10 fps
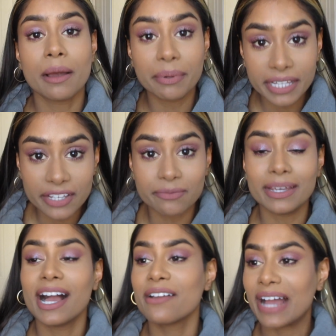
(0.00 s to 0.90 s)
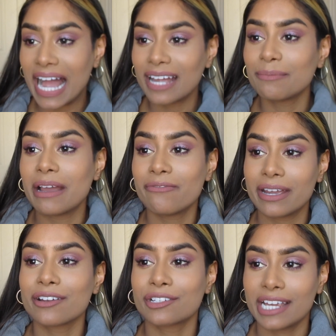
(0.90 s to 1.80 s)
believe me, I've had my
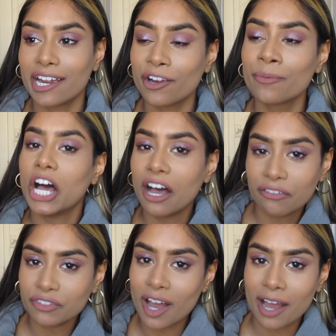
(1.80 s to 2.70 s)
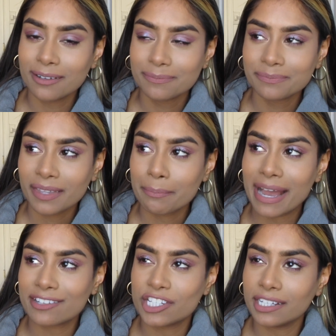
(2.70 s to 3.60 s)
fair share of not
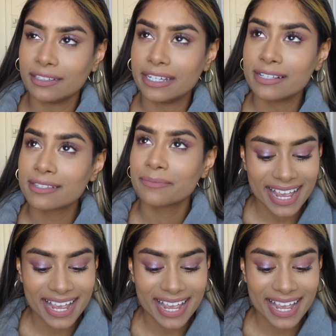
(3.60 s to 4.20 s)
matchingness.